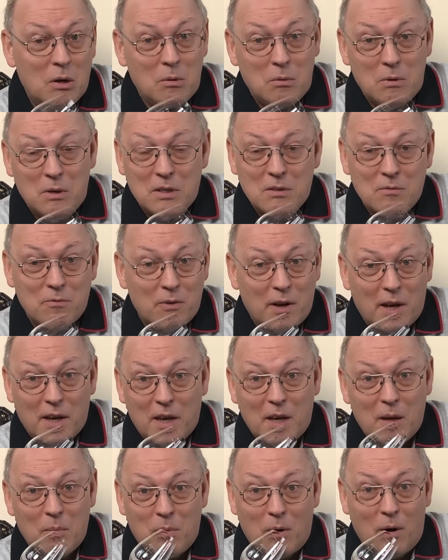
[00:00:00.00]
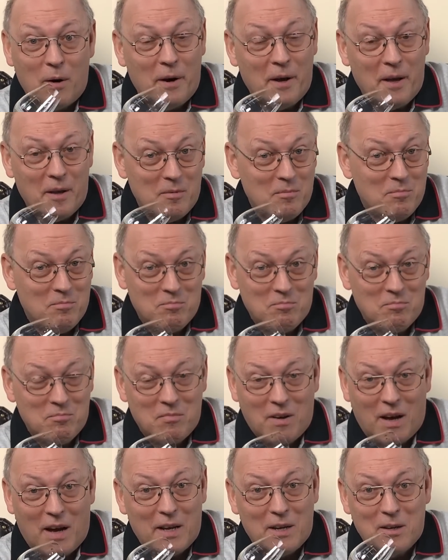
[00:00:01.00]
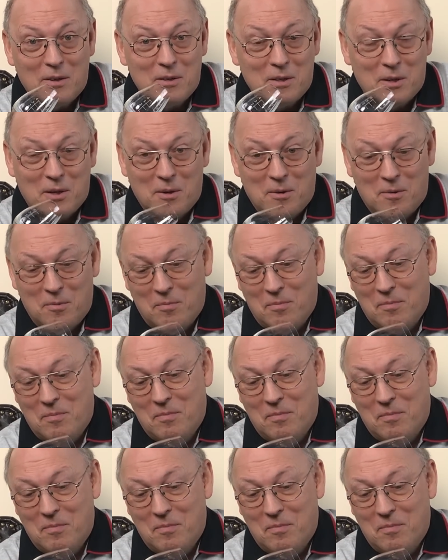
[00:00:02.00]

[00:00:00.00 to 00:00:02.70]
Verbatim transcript: who is Frankie Boy? I don't know.